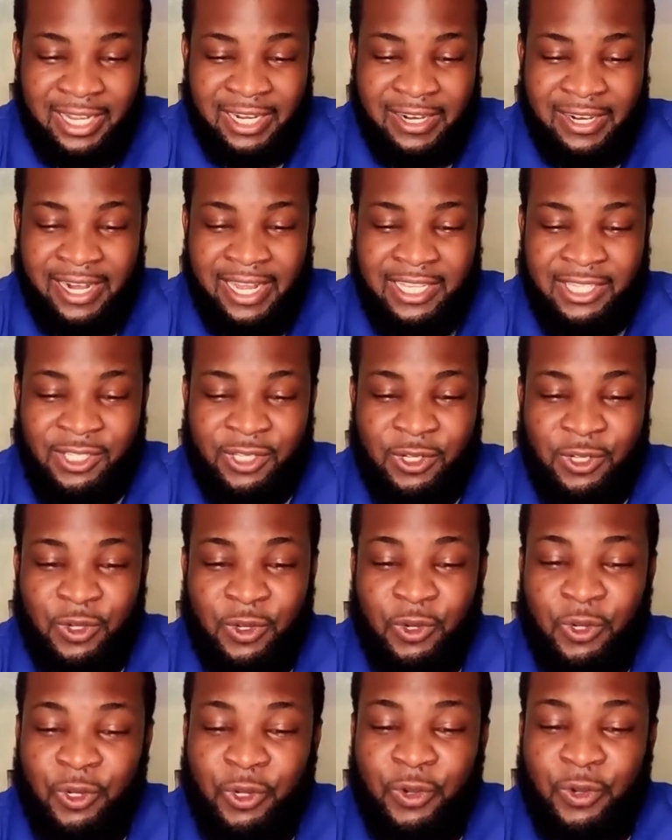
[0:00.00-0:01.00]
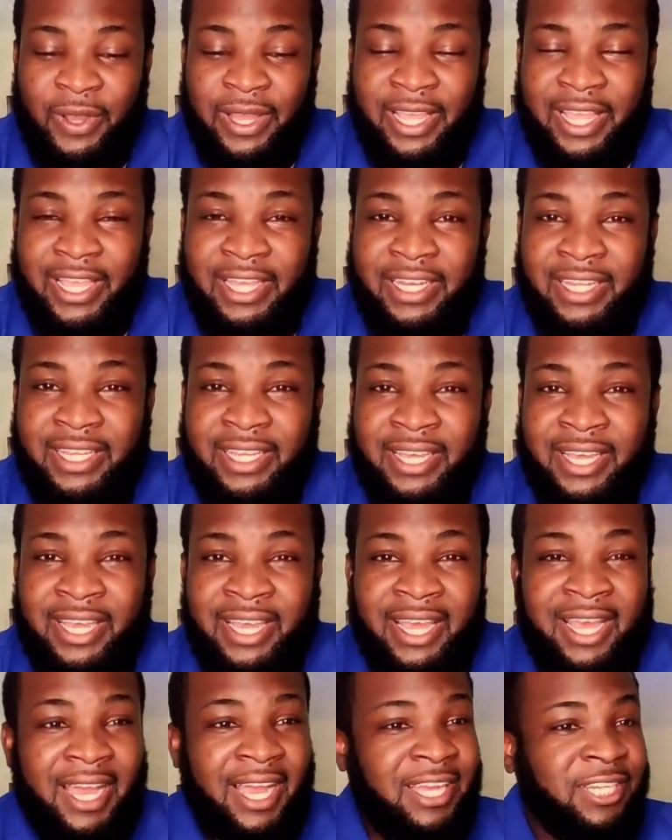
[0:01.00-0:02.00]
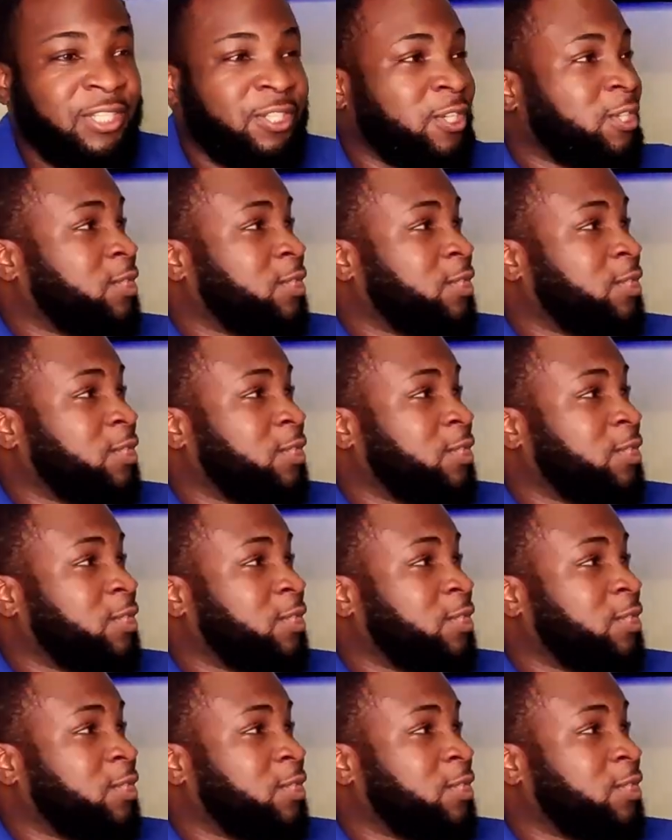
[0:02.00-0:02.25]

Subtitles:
Alright, so don't go ahead and